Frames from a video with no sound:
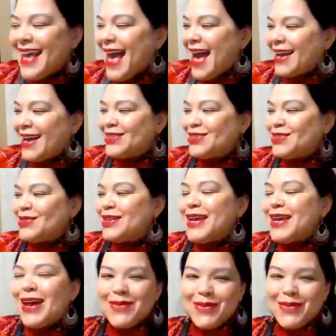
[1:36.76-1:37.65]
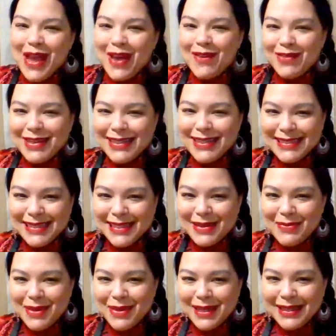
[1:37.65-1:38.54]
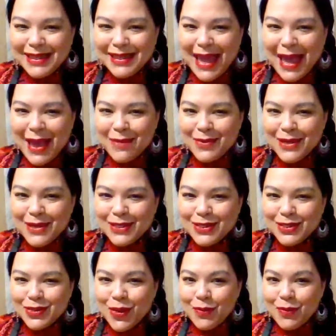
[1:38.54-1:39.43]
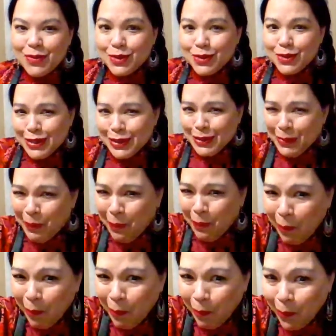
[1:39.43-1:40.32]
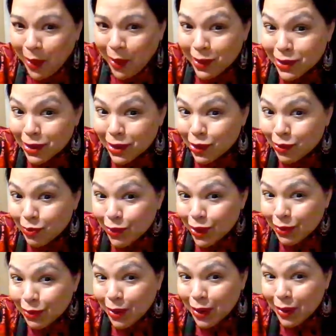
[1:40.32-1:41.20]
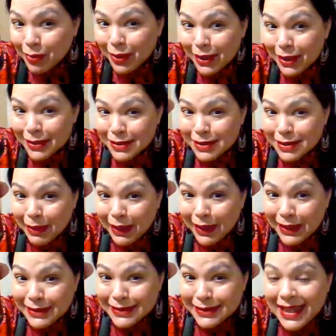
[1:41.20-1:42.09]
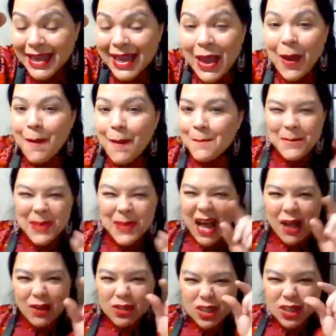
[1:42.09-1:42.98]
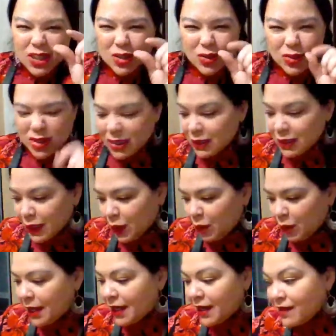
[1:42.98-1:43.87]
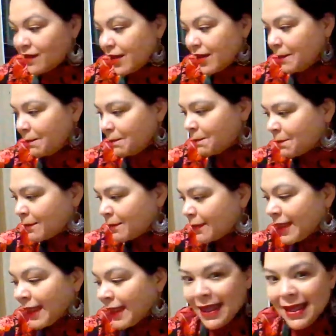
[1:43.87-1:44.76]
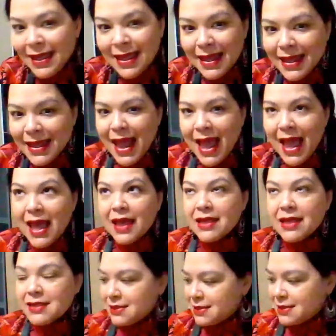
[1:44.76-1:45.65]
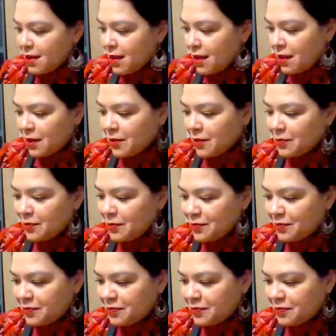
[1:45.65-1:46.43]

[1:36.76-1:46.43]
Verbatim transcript: Actually, I don't have any cinnamon in the cabinet, so I'm using a little bit of pumpkin spice, but I'll just use a little bit of it. It has um,